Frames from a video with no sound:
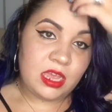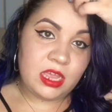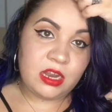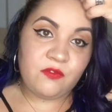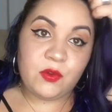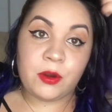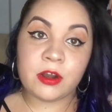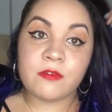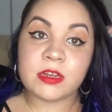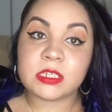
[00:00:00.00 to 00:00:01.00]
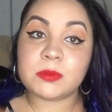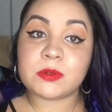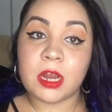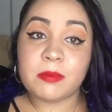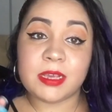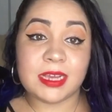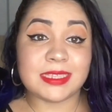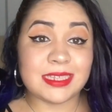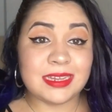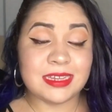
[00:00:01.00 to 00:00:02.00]
and if you aren't already subscribed, like I
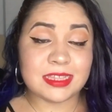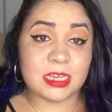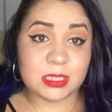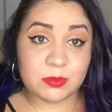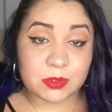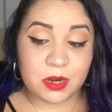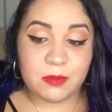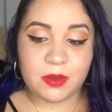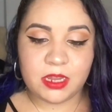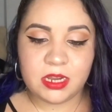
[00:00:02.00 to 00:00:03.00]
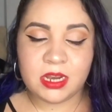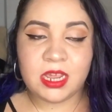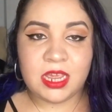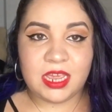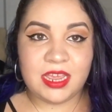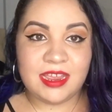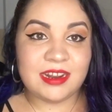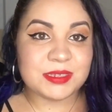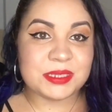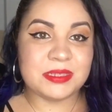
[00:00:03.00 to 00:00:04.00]
said, hit that subscribe button.
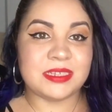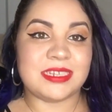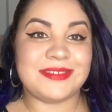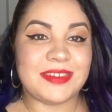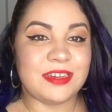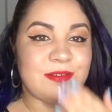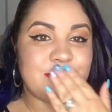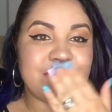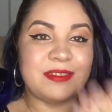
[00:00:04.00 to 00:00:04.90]
And I'll see you in the next video.